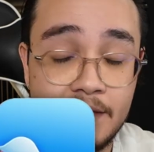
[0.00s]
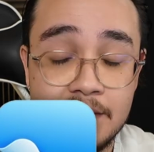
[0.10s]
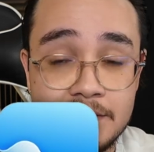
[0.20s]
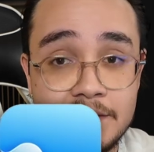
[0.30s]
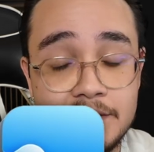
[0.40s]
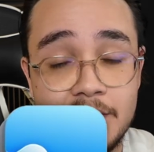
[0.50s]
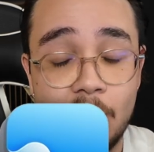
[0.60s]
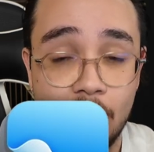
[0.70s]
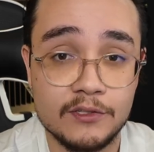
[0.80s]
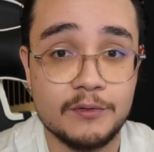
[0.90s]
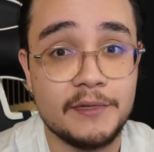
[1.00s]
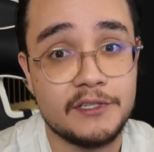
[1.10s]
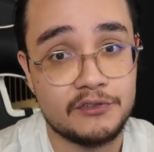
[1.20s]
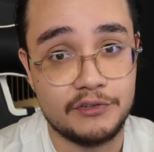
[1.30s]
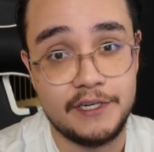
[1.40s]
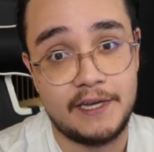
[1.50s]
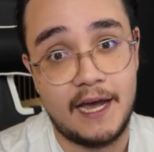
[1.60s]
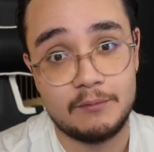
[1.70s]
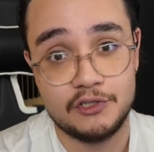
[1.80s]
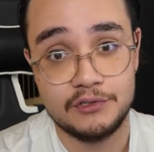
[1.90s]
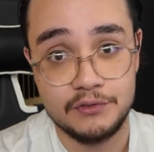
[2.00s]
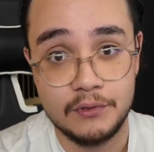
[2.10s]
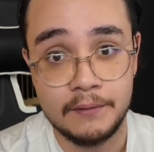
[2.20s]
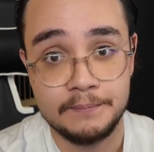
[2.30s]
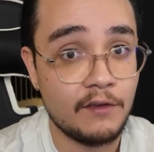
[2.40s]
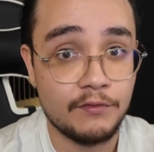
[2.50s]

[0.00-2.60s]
This is the ultimate screen capture tool.